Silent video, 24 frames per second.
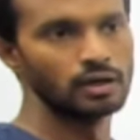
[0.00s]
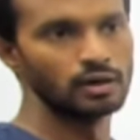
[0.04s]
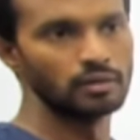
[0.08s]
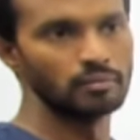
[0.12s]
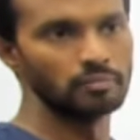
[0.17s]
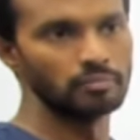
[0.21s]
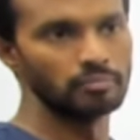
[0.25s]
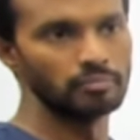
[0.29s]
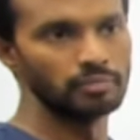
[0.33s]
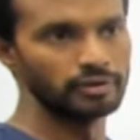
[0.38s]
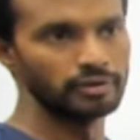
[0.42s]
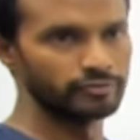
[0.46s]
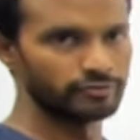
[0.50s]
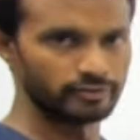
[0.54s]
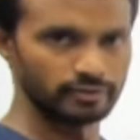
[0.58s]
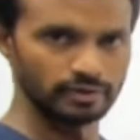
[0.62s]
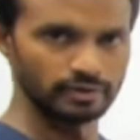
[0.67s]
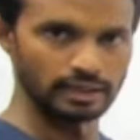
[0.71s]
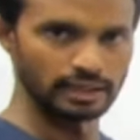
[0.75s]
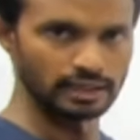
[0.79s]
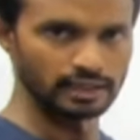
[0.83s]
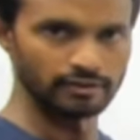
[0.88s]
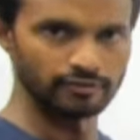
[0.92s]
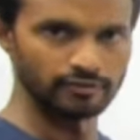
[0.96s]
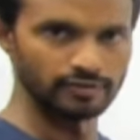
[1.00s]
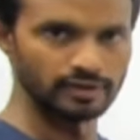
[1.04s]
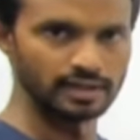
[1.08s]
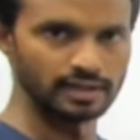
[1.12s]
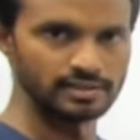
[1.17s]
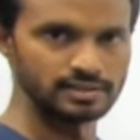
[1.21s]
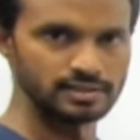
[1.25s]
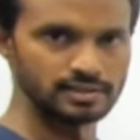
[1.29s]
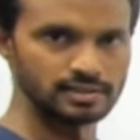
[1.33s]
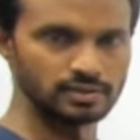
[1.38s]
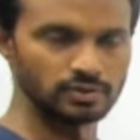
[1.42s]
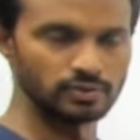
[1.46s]
If there
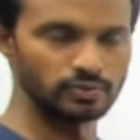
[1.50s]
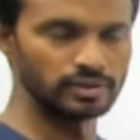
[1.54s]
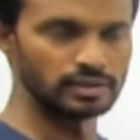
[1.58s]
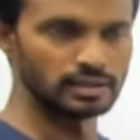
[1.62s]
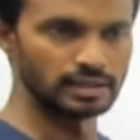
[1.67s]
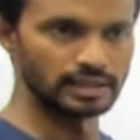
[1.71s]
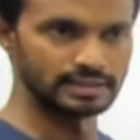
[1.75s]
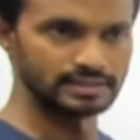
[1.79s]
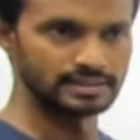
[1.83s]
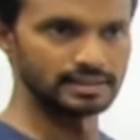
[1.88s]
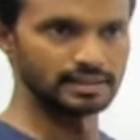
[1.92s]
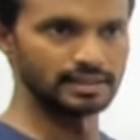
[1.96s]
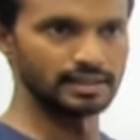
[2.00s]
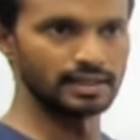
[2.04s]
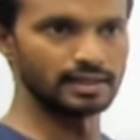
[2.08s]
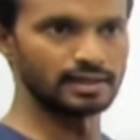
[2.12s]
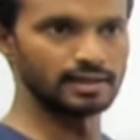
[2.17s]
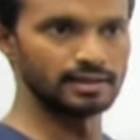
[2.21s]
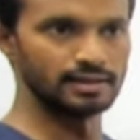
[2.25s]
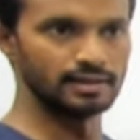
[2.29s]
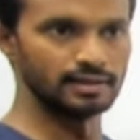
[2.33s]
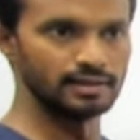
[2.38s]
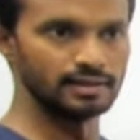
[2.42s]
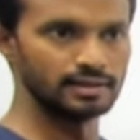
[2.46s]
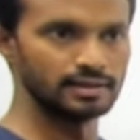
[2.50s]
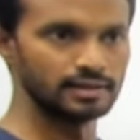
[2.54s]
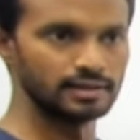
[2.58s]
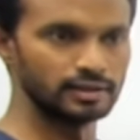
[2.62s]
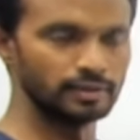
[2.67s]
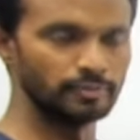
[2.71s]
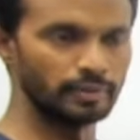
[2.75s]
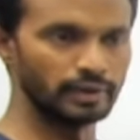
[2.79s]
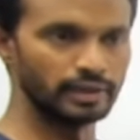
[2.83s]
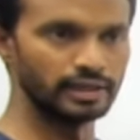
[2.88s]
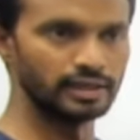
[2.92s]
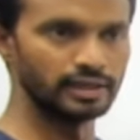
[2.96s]
is a situation, like say that
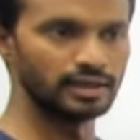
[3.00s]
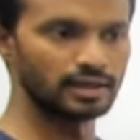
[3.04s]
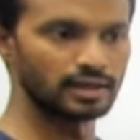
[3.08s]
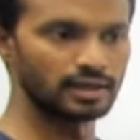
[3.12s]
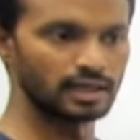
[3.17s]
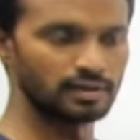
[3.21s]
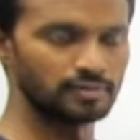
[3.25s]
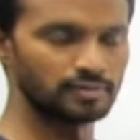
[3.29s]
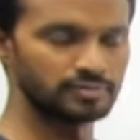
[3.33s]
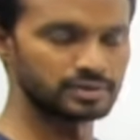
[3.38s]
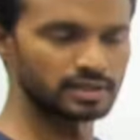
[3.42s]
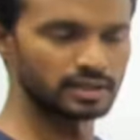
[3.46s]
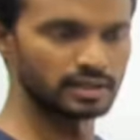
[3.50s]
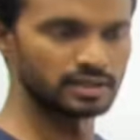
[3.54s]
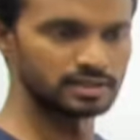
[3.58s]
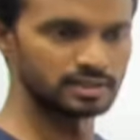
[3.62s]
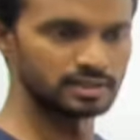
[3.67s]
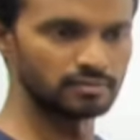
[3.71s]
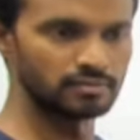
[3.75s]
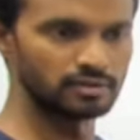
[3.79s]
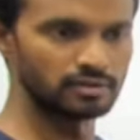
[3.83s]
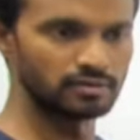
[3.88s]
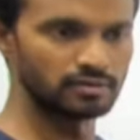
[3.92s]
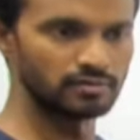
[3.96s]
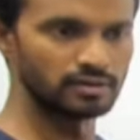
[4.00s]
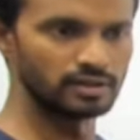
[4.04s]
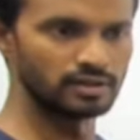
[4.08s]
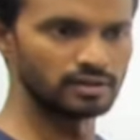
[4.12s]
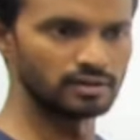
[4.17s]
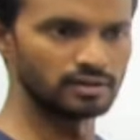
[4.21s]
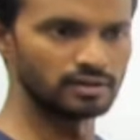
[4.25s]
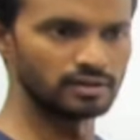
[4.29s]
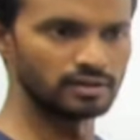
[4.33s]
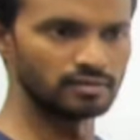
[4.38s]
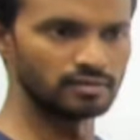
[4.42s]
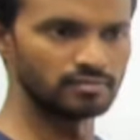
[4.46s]
the praying time starts in
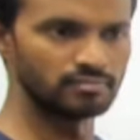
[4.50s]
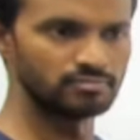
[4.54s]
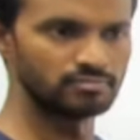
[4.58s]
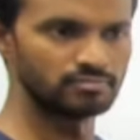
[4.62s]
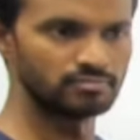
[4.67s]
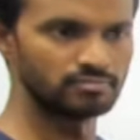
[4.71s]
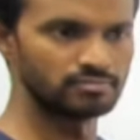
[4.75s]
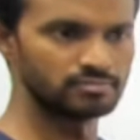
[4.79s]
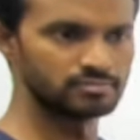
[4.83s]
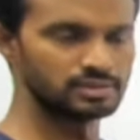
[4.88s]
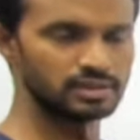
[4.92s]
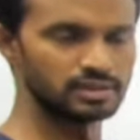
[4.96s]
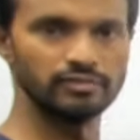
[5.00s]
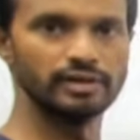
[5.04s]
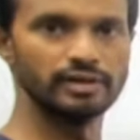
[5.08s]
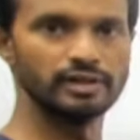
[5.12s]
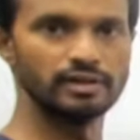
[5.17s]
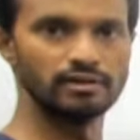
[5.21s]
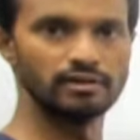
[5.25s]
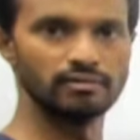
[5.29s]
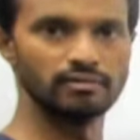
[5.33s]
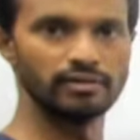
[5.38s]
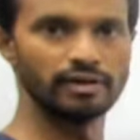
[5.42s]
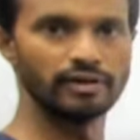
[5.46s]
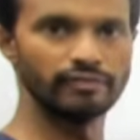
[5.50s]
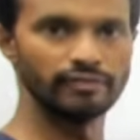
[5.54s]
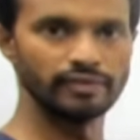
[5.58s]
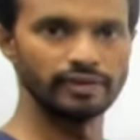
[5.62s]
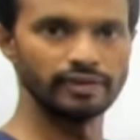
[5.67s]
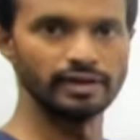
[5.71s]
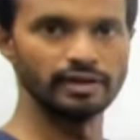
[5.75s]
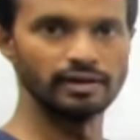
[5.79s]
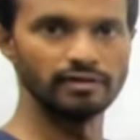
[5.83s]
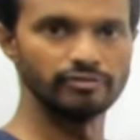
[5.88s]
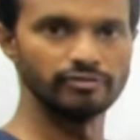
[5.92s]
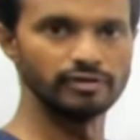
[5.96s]
between 7 and
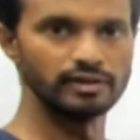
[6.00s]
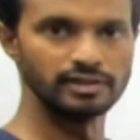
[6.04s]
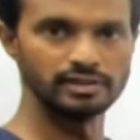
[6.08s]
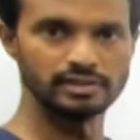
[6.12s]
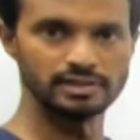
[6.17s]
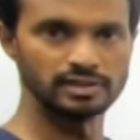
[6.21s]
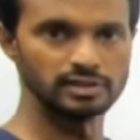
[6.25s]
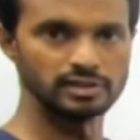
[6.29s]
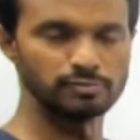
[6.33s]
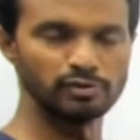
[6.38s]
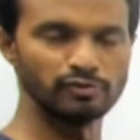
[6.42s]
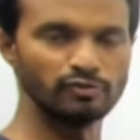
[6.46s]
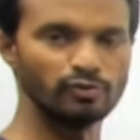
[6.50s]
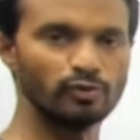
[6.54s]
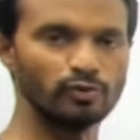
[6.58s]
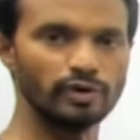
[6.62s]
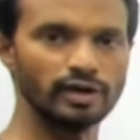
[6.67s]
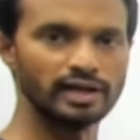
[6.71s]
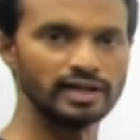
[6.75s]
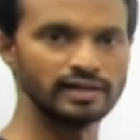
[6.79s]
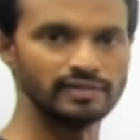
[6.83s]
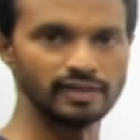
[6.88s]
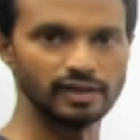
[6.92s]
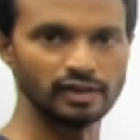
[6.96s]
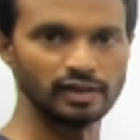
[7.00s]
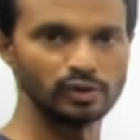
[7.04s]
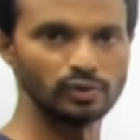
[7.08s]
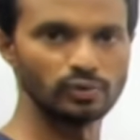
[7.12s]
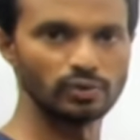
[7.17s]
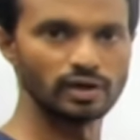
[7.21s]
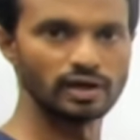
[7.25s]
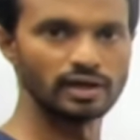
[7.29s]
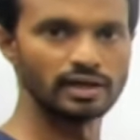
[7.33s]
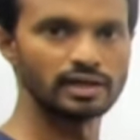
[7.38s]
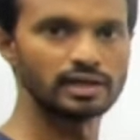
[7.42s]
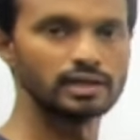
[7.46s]
then finishes before 9, then you
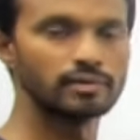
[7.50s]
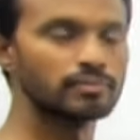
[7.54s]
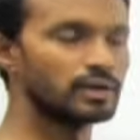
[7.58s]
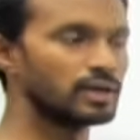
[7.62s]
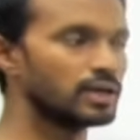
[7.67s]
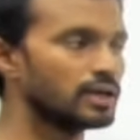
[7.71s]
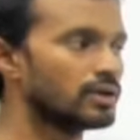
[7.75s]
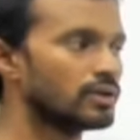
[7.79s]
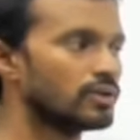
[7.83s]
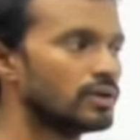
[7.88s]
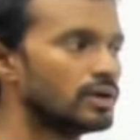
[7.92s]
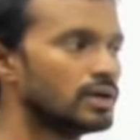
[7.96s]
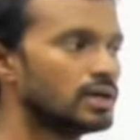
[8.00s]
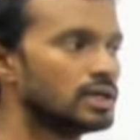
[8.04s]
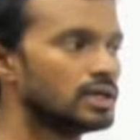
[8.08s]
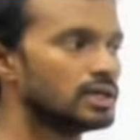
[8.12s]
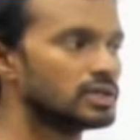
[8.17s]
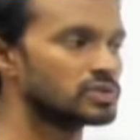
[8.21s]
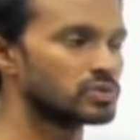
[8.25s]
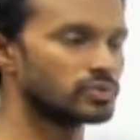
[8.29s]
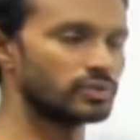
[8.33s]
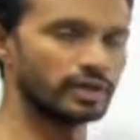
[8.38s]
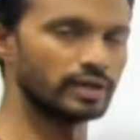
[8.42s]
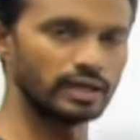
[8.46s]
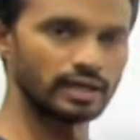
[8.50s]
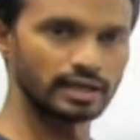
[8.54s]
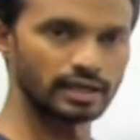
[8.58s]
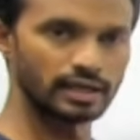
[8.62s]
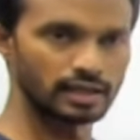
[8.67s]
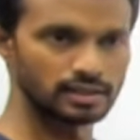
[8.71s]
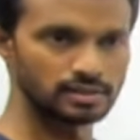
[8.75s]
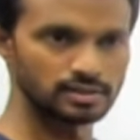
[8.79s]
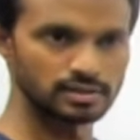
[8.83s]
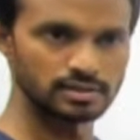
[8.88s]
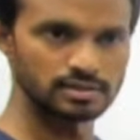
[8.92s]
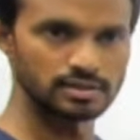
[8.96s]
can't pray. So then I
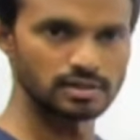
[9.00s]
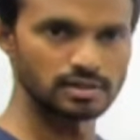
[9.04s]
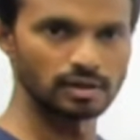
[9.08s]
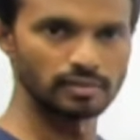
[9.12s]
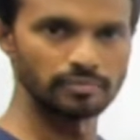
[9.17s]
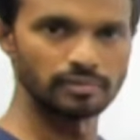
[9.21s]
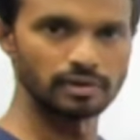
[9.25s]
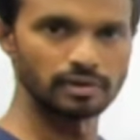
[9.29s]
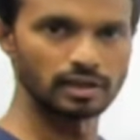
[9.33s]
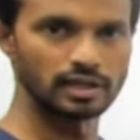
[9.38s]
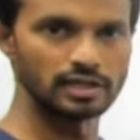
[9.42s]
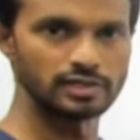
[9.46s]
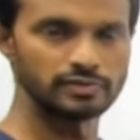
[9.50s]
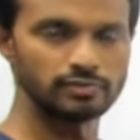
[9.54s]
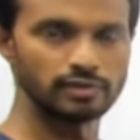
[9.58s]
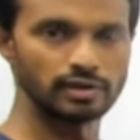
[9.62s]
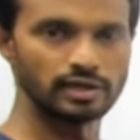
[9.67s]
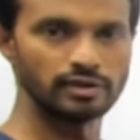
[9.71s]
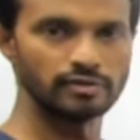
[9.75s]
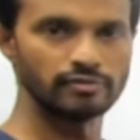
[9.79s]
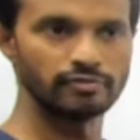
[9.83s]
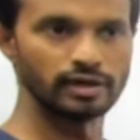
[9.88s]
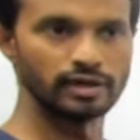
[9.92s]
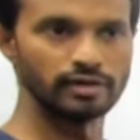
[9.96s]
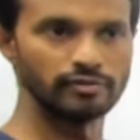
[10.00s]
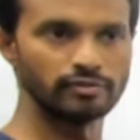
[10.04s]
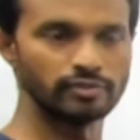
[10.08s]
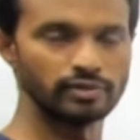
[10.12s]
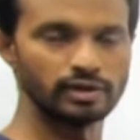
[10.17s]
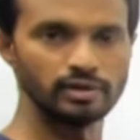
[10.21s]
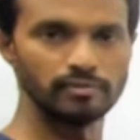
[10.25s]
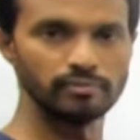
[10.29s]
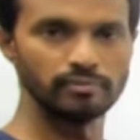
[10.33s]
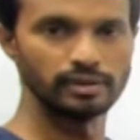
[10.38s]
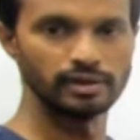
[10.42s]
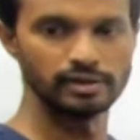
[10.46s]
can just stop the class for like 5 to
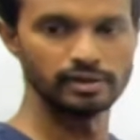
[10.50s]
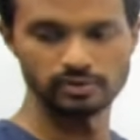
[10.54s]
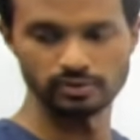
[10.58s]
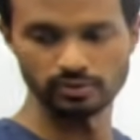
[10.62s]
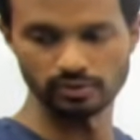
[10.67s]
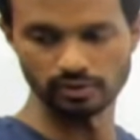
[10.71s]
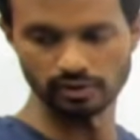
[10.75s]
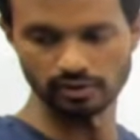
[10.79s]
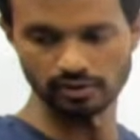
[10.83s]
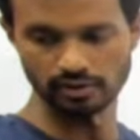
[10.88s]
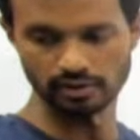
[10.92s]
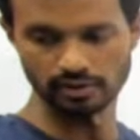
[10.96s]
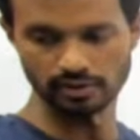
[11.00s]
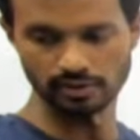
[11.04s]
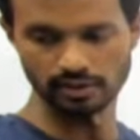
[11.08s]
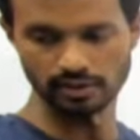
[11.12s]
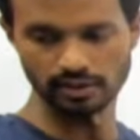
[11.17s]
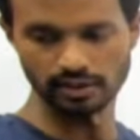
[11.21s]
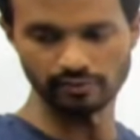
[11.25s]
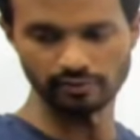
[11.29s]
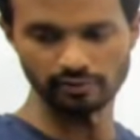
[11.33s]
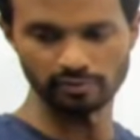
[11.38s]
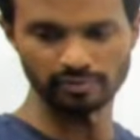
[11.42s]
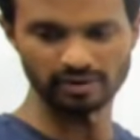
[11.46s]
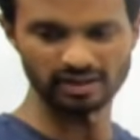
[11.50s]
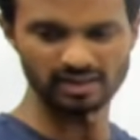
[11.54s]
10 minutes to allow you.